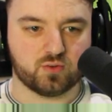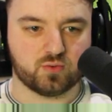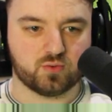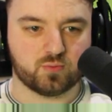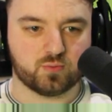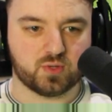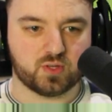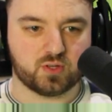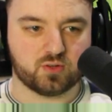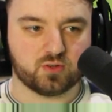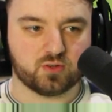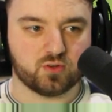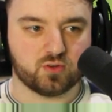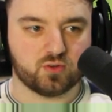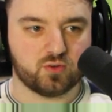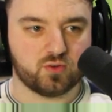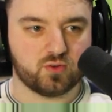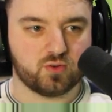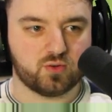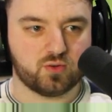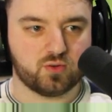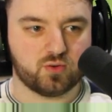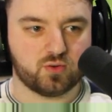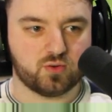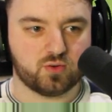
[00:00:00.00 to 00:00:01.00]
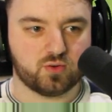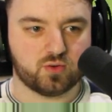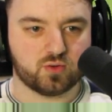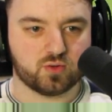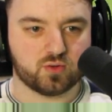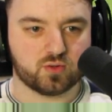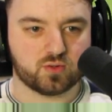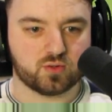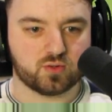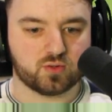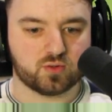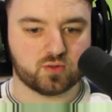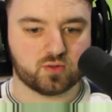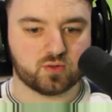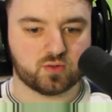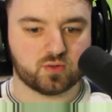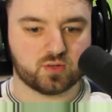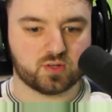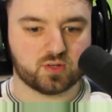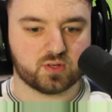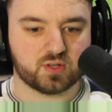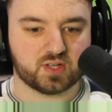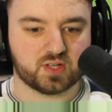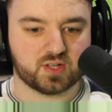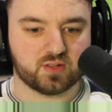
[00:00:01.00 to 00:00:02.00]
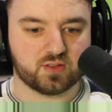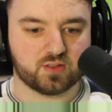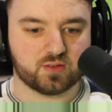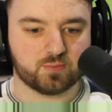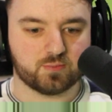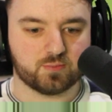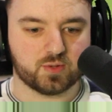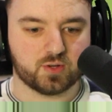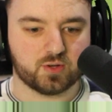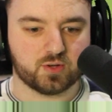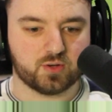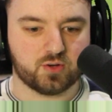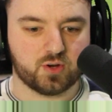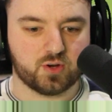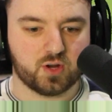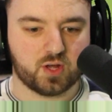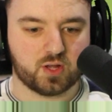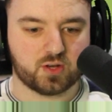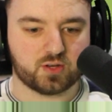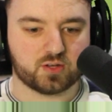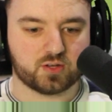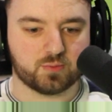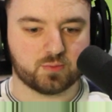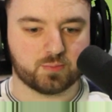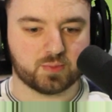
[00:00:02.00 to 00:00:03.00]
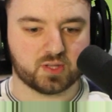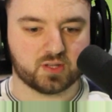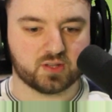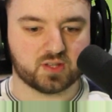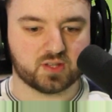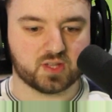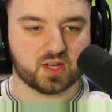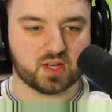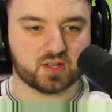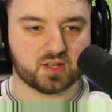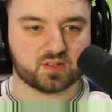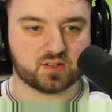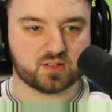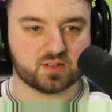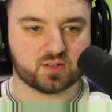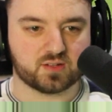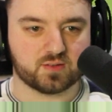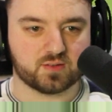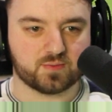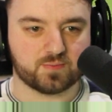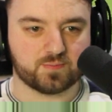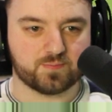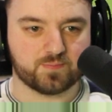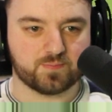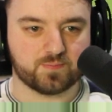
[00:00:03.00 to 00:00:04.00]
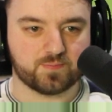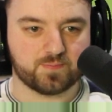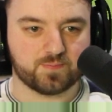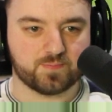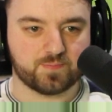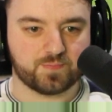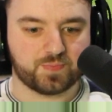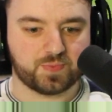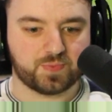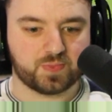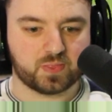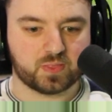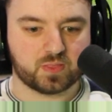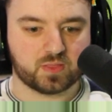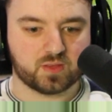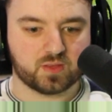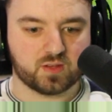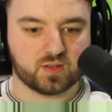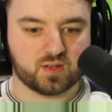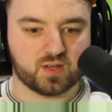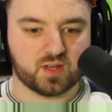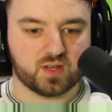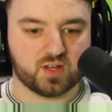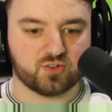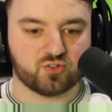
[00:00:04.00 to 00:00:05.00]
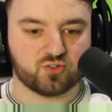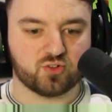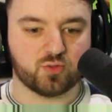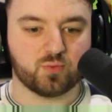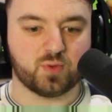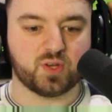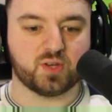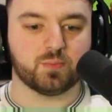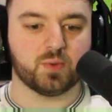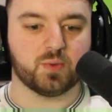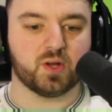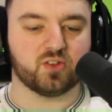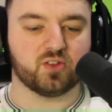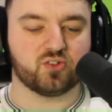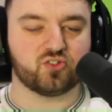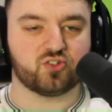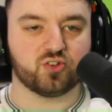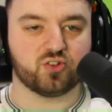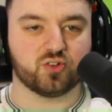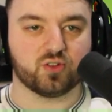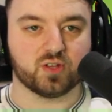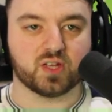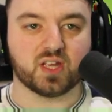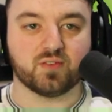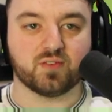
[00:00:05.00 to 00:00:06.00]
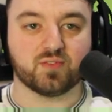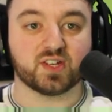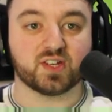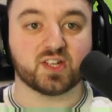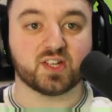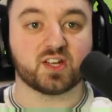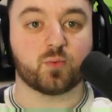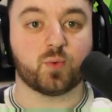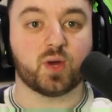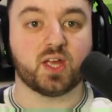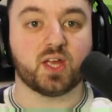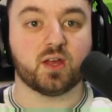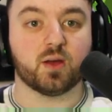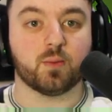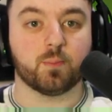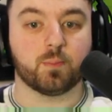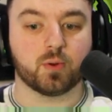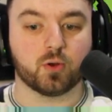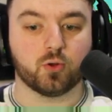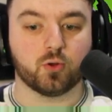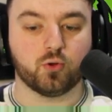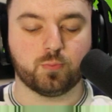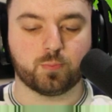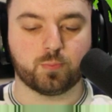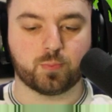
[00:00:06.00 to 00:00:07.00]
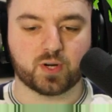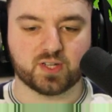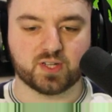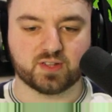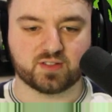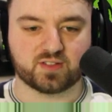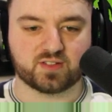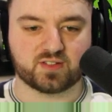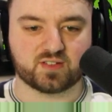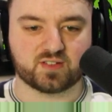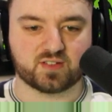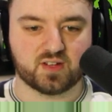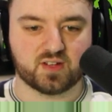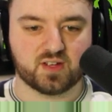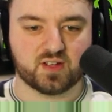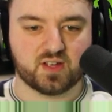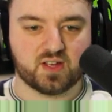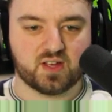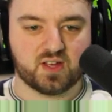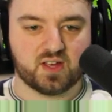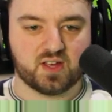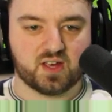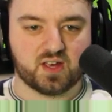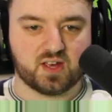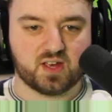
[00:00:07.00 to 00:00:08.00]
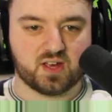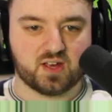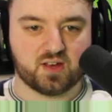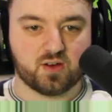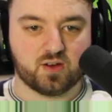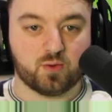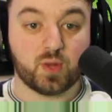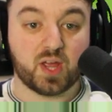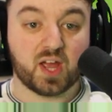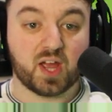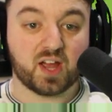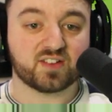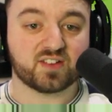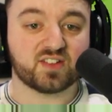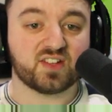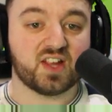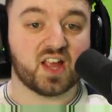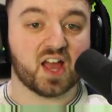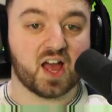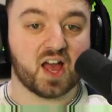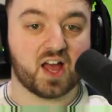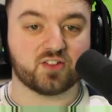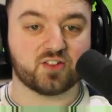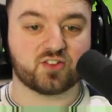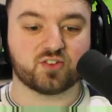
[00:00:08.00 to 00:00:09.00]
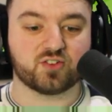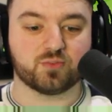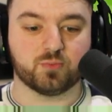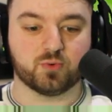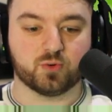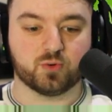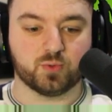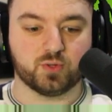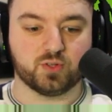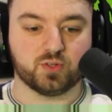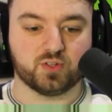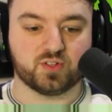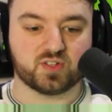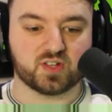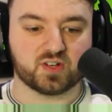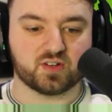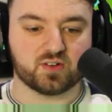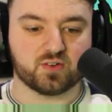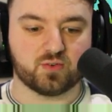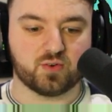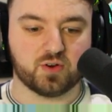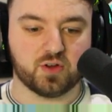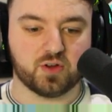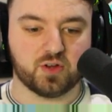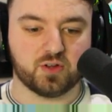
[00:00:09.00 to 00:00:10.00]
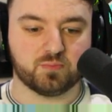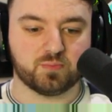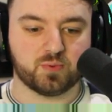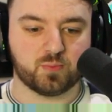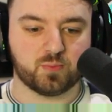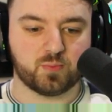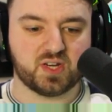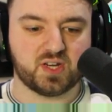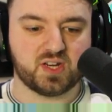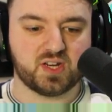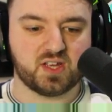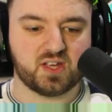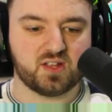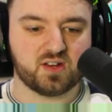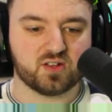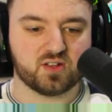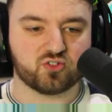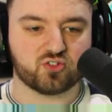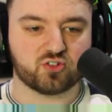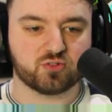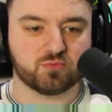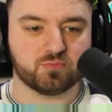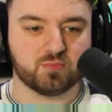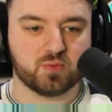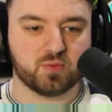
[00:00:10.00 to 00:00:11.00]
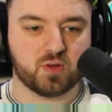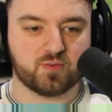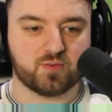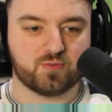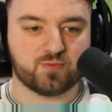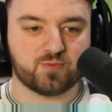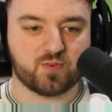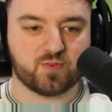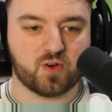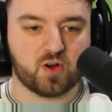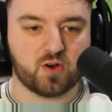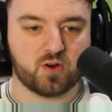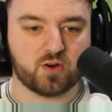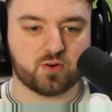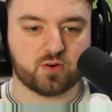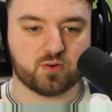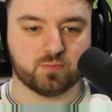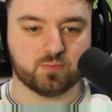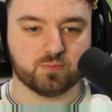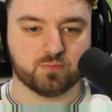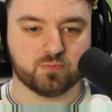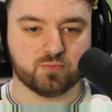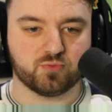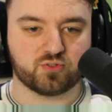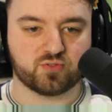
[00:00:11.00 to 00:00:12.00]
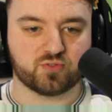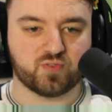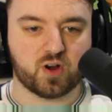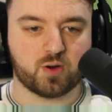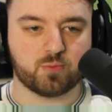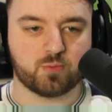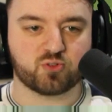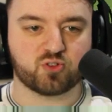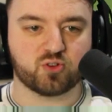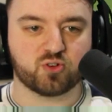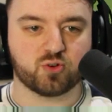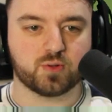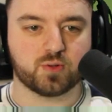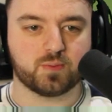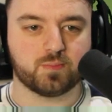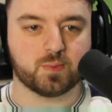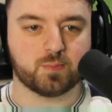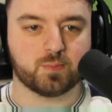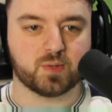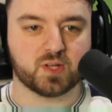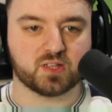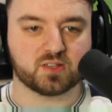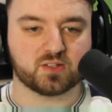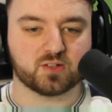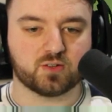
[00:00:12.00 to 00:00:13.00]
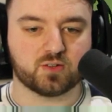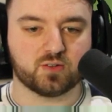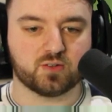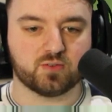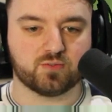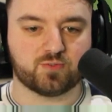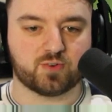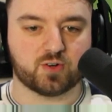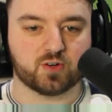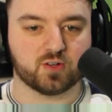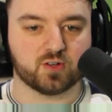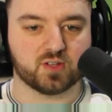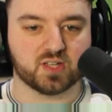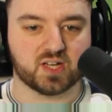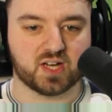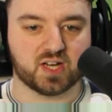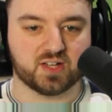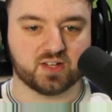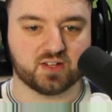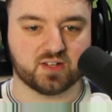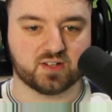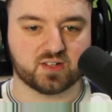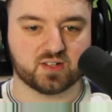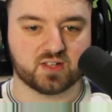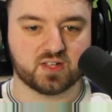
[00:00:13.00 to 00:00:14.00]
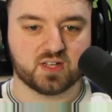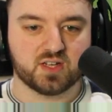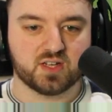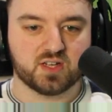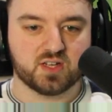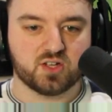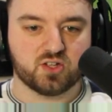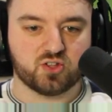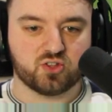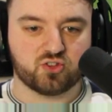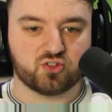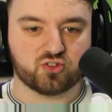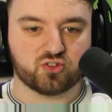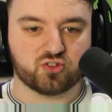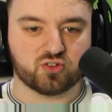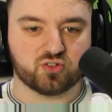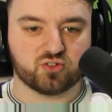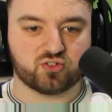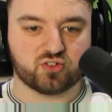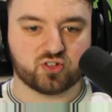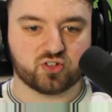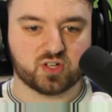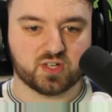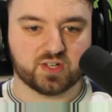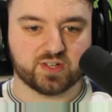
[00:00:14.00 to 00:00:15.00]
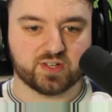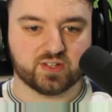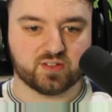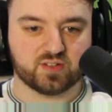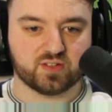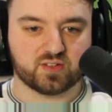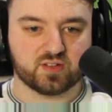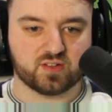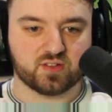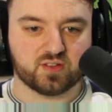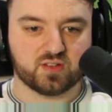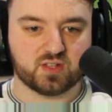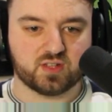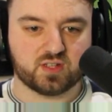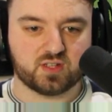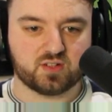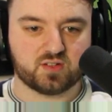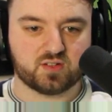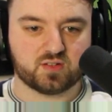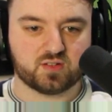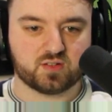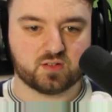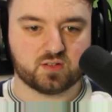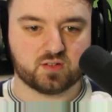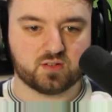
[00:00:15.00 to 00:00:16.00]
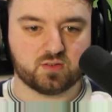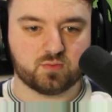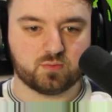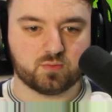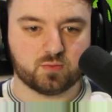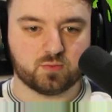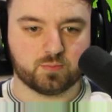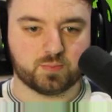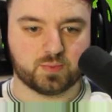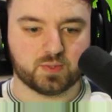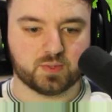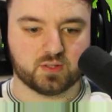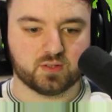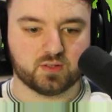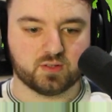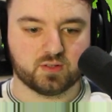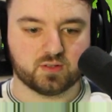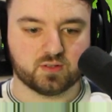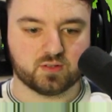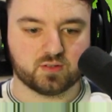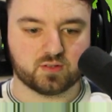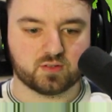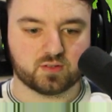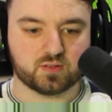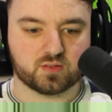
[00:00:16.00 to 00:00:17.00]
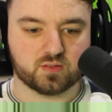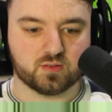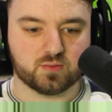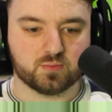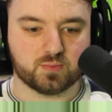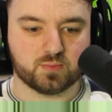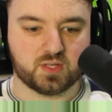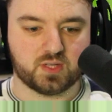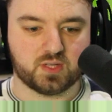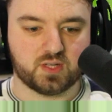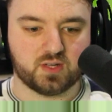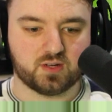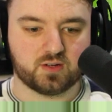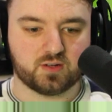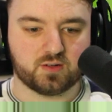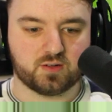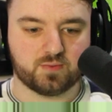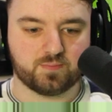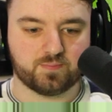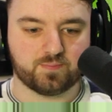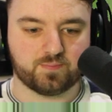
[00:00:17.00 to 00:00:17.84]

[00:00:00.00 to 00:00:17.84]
We could Tell them not to build that. Uh, so that we demolish till even take away blueprints. Uh, we actually had some more wood sitting around, but we need some farms. Farms can only be built on fertile land, such as this. So build some here.